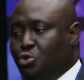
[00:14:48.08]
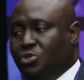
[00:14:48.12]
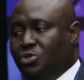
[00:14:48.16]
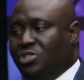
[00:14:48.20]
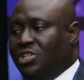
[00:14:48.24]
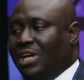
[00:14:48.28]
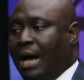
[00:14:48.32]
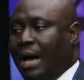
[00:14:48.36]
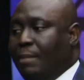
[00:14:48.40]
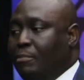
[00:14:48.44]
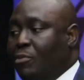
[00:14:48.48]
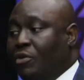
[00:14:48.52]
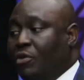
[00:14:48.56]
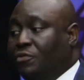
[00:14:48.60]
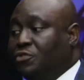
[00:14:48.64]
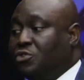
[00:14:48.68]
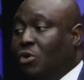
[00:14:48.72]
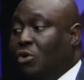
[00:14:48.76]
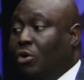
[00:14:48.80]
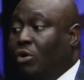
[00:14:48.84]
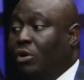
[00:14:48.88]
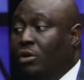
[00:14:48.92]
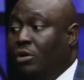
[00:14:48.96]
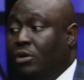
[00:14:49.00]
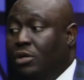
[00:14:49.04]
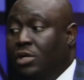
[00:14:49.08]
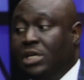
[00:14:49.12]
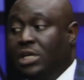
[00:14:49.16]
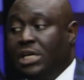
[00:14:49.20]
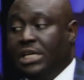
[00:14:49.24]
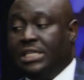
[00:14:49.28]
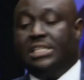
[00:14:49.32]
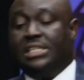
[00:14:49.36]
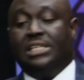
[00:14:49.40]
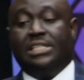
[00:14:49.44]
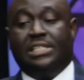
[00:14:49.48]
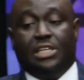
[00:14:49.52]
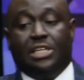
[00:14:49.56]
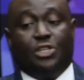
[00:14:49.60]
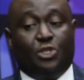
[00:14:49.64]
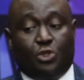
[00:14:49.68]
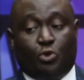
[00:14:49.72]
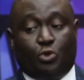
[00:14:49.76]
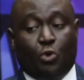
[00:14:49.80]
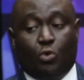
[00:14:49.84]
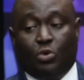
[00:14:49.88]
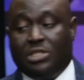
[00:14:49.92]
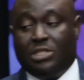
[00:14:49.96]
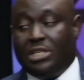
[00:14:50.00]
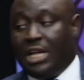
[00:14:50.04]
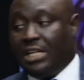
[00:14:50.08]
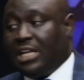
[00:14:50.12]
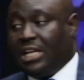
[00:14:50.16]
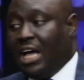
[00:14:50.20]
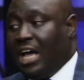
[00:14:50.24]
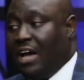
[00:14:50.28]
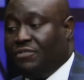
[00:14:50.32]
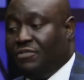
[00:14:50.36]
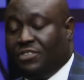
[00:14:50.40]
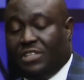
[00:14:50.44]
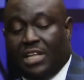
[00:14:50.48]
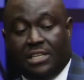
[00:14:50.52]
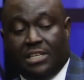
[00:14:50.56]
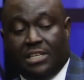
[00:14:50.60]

use the hammer of Saul. It is the stone that I have